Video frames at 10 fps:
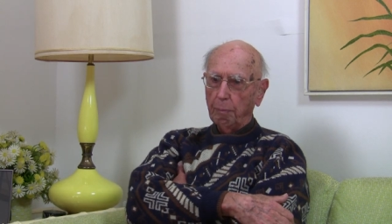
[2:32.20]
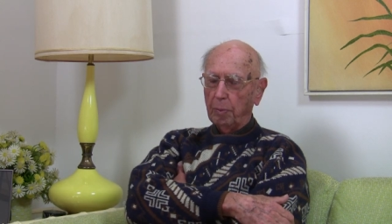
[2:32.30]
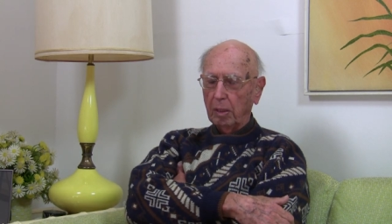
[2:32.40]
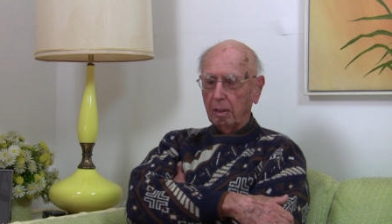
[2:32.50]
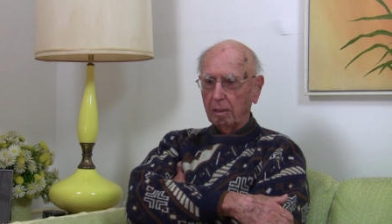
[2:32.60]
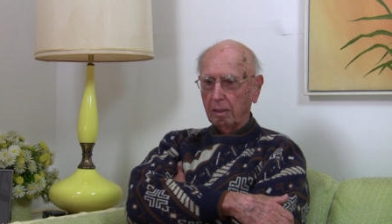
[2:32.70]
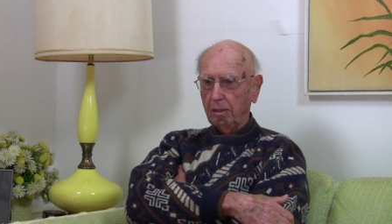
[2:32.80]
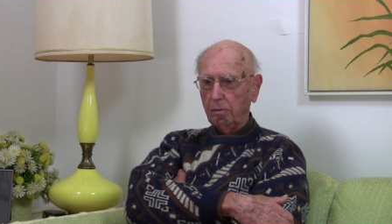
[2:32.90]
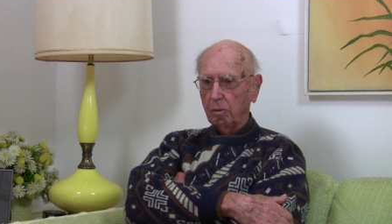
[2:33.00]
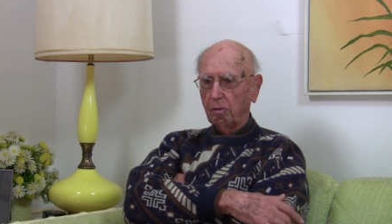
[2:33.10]
but
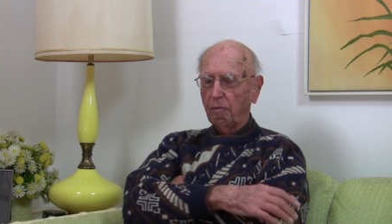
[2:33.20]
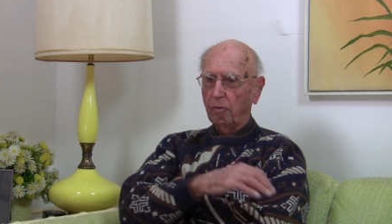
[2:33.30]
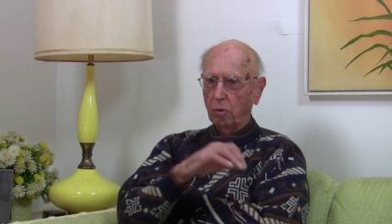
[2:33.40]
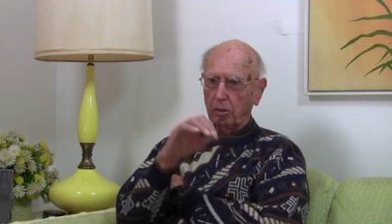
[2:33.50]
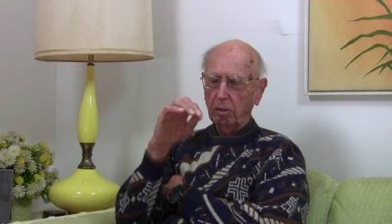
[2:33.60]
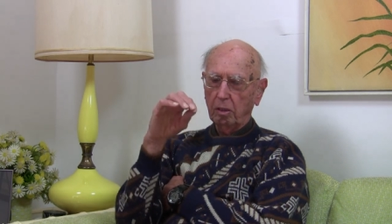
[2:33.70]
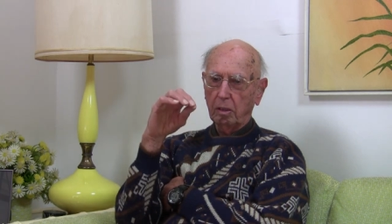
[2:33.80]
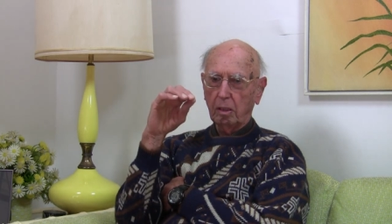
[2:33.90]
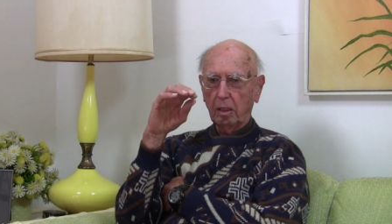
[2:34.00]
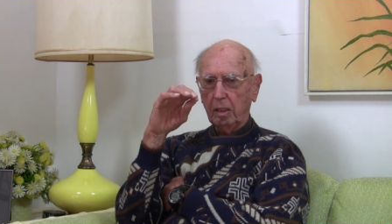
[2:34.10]
he was fortunate
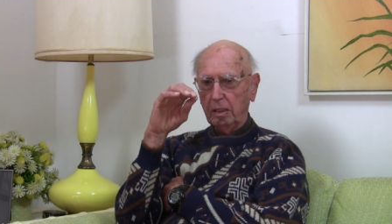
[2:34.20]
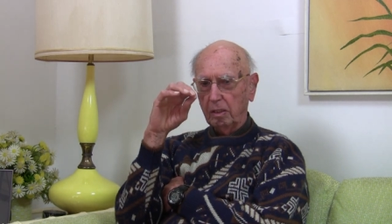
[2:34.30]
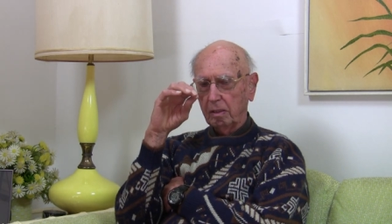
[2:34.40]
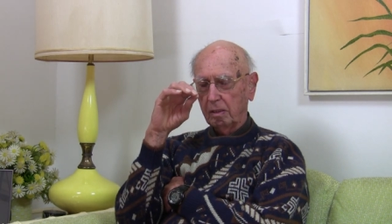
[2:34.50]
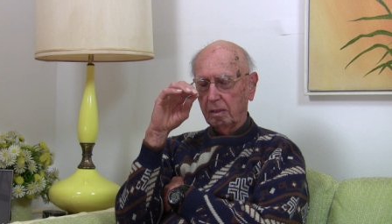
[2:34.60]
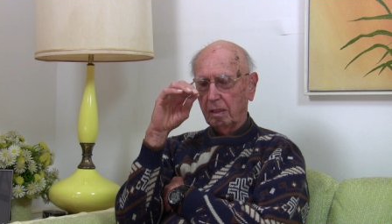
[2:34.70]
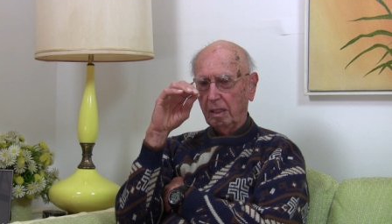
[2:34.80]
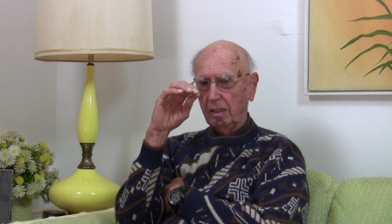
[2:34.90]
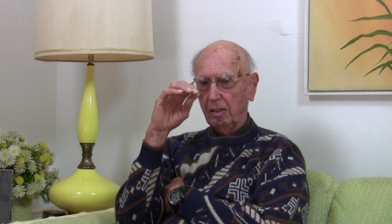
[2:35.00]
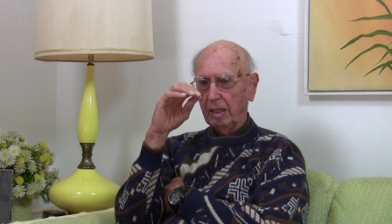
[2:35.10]
that he
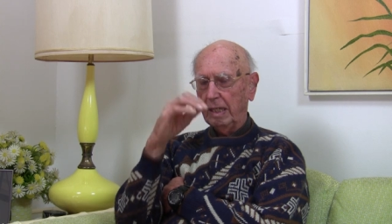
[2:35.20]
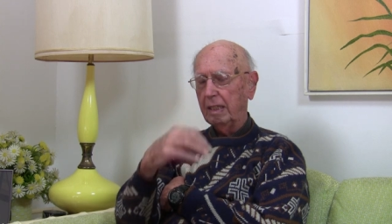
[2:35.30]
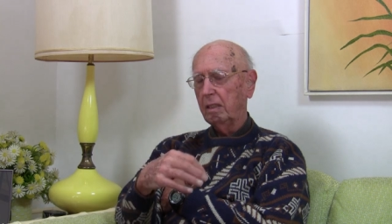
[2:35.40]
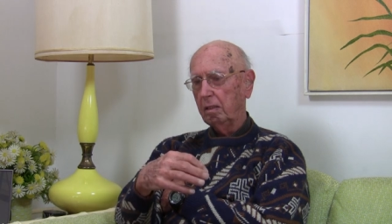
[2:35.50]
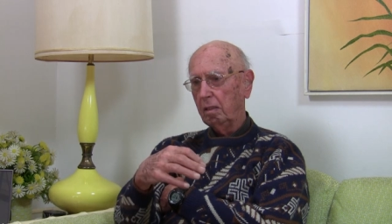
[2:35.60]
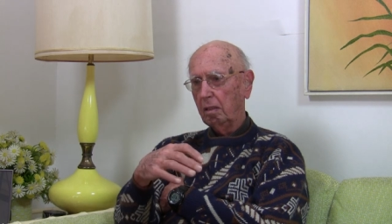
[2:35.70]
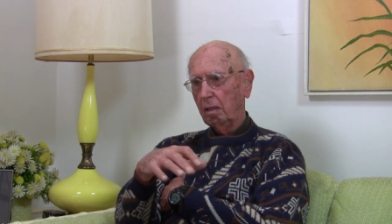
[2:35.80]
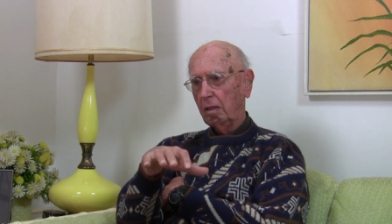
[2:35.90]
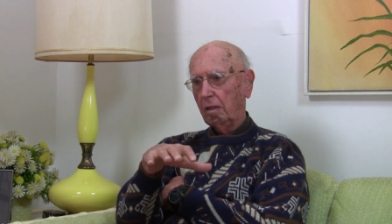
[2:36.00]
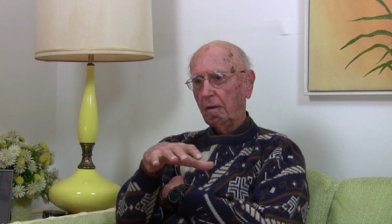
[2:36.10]
he landed
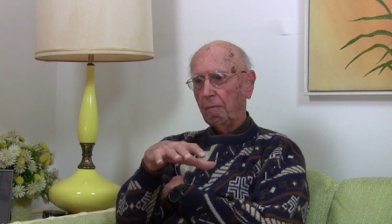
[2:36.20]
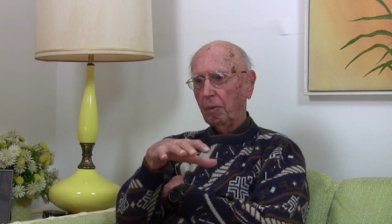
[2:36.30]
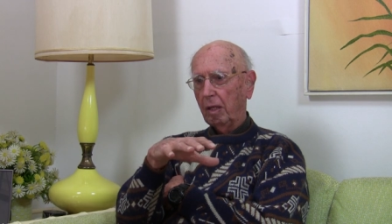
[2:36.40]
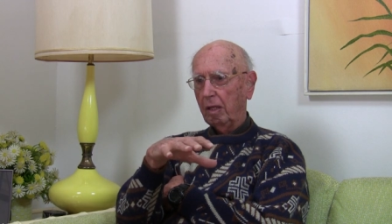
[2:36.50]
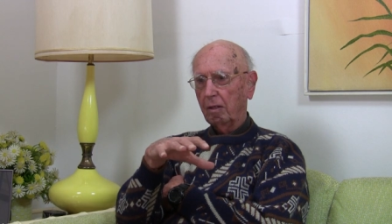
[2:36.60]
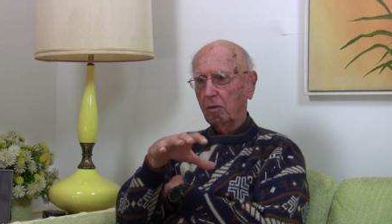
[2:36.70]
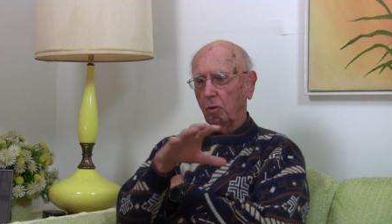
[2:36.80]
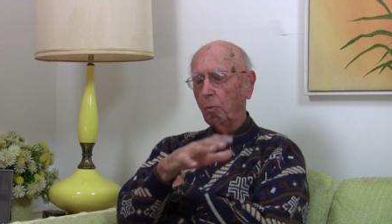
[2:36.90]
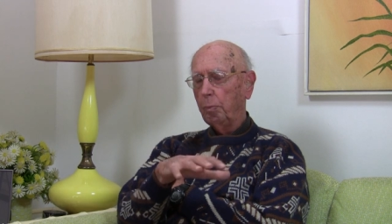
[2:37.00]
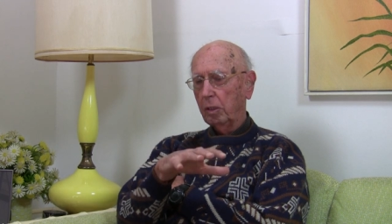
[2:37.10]
in a
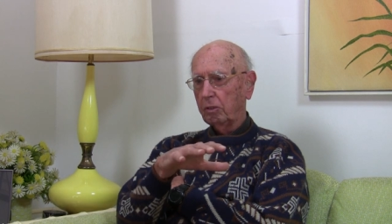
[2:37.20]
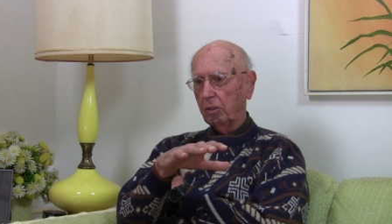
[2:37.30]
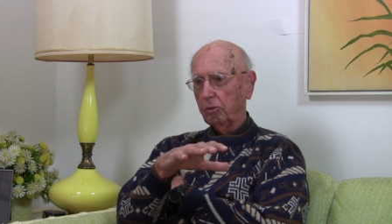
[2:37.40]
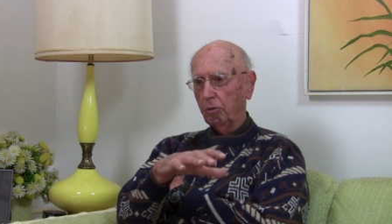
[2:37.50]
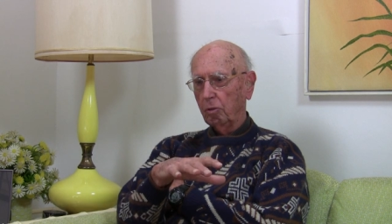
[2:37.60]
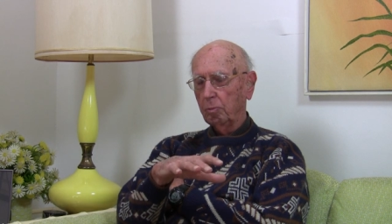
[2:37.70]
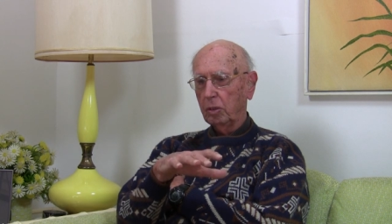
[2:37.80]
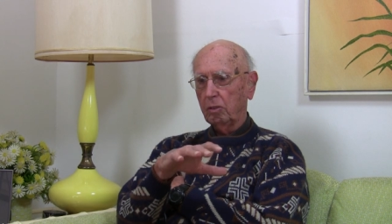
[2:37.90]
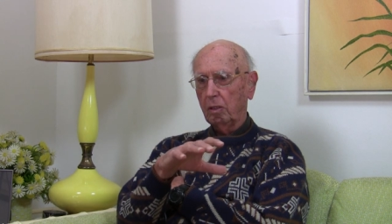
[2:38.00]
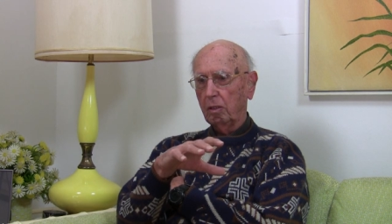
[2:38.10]
whole bunch of
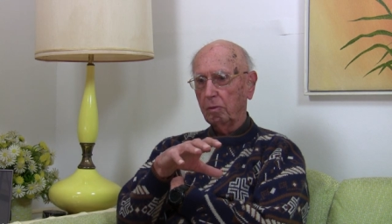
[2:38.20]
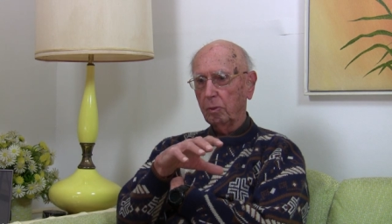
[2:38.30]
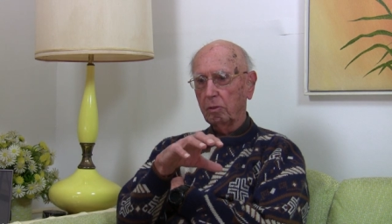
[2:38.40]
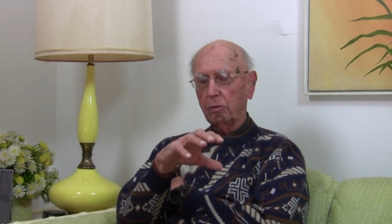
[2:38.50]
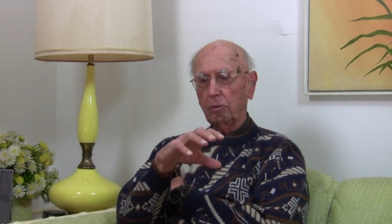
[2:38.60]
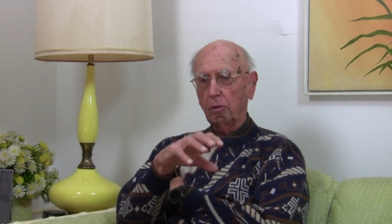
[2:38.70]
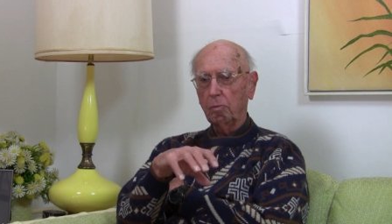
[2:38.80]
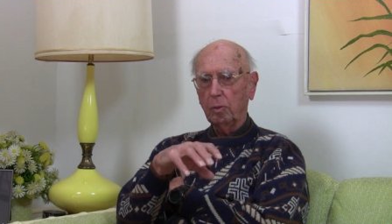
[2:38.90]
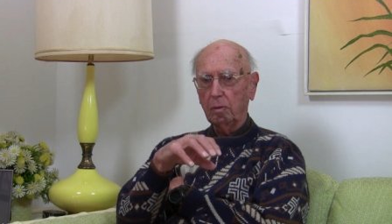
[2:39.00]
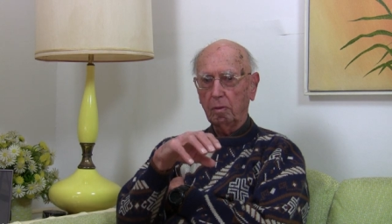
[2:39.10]
Germans, and there was a
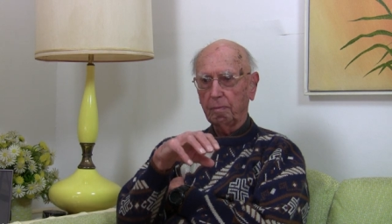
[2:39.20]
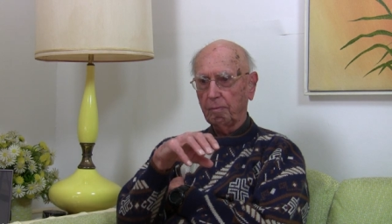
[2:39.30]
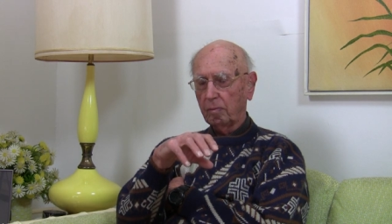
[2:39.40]
German